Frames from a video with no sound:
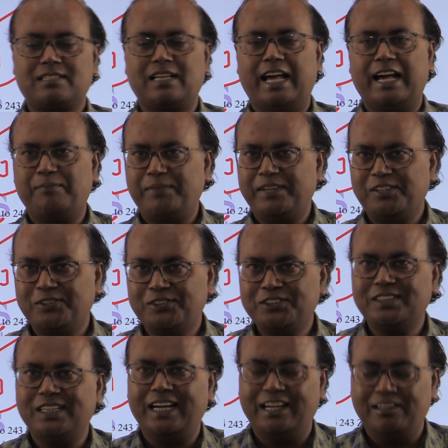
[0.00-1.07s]
happy
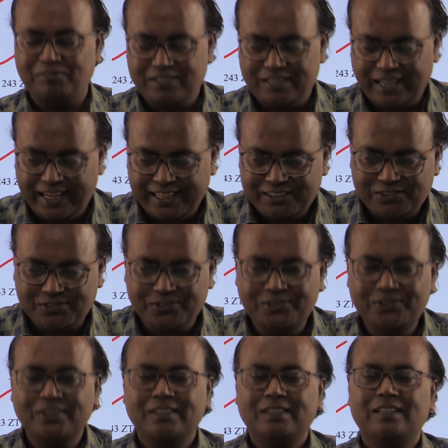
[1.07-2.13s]
note I would like
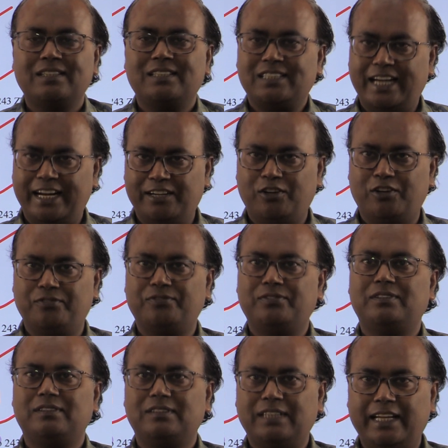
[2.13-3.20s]
to sign off.
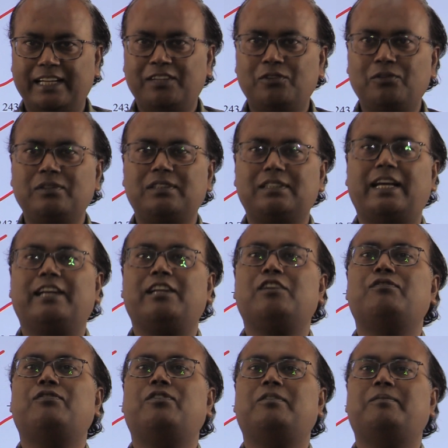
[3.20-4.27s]
Thank you
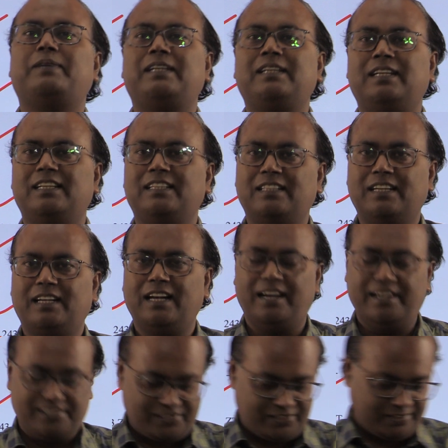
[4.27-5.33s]
for being in the
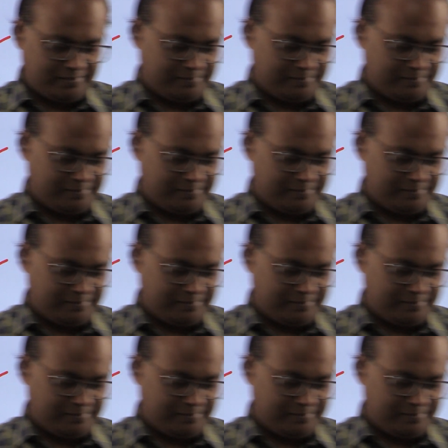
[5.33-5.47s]
class.